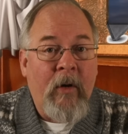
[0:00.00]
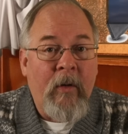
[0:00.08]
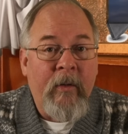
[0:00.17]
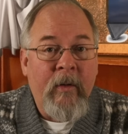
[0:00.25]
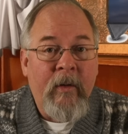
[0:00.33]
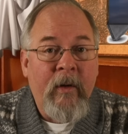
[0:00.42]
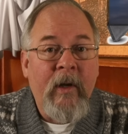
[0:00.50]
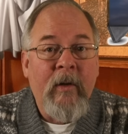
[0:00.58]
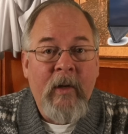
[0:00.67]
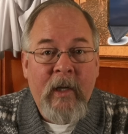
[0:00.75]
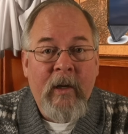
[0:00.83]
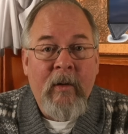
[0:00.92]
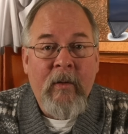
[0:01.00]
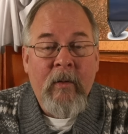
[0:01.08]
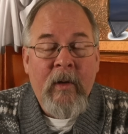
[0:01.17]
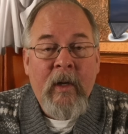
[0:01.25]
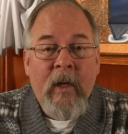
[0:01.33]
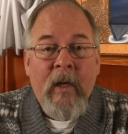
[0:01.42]
called illegal.
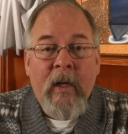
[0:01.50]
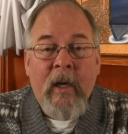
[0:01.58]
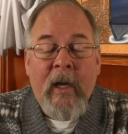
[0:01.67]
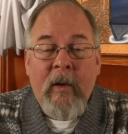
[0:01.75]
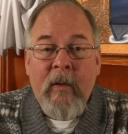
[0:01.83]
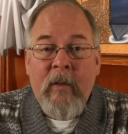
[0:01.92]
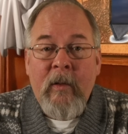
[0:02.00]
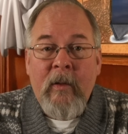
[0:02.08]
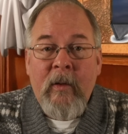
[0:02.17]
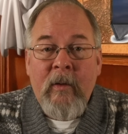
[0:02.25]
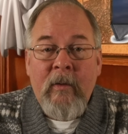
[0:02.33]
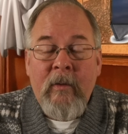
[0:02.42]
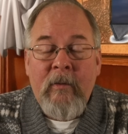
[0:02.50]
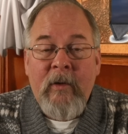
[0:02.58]
The